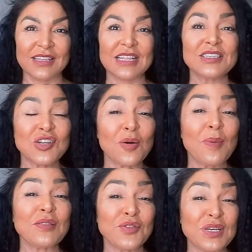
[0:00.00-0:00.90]
Let's talk
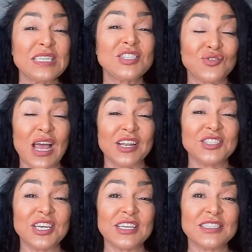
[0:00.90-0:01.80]
about 3
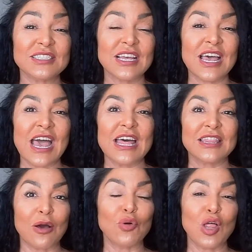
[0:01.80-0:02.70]
strategies
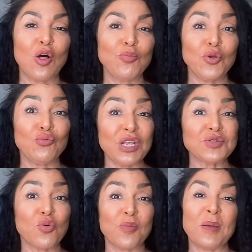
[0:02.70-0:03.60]
that will help you
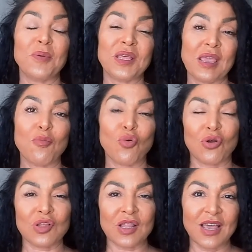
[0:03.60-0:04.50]
reach more people and get more
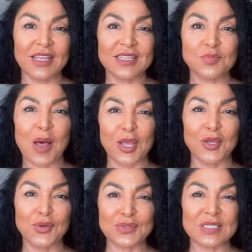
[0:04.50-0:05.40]
clients by
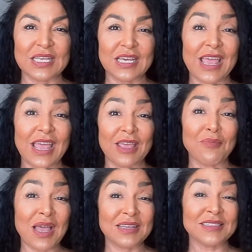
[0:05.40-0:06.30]
using a
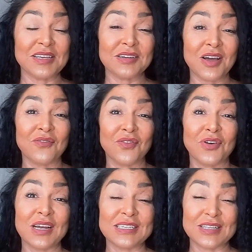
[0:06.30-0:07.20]
magazine
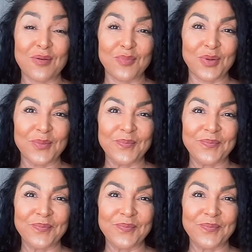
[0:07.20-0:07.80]
cover example.